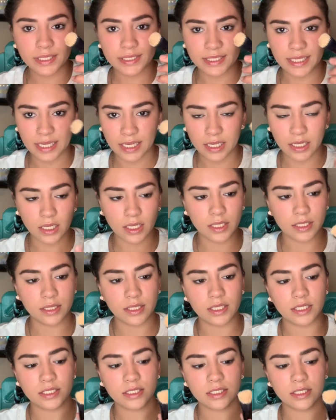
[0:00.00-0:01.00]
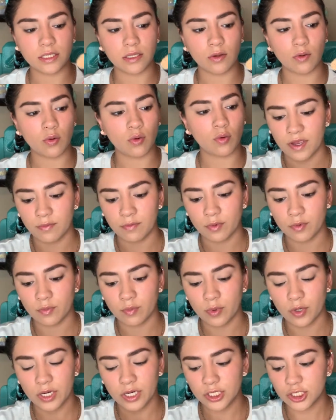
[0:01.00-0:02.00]
take this little river
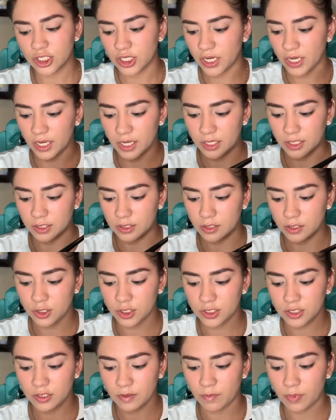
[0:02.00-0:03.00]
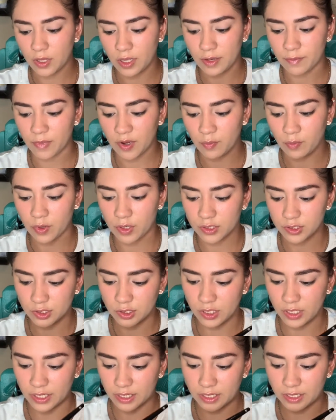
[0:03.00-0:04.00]
brush and just apply my bronzer
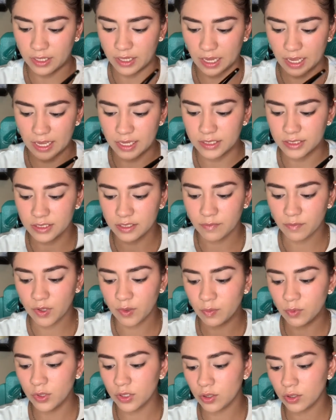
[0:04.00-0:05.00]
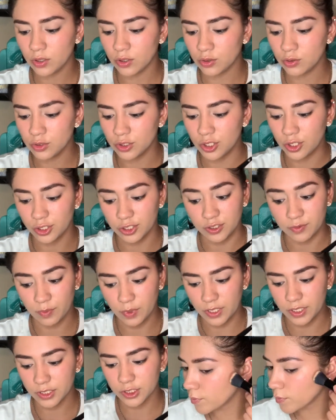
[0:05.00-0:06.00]
like that. Some people use their
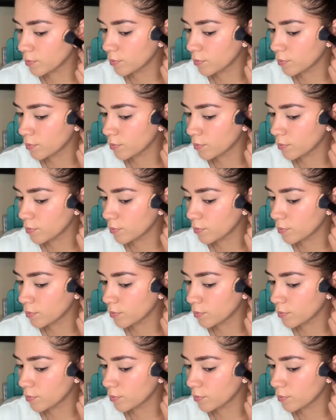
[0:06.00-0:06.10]
sponge.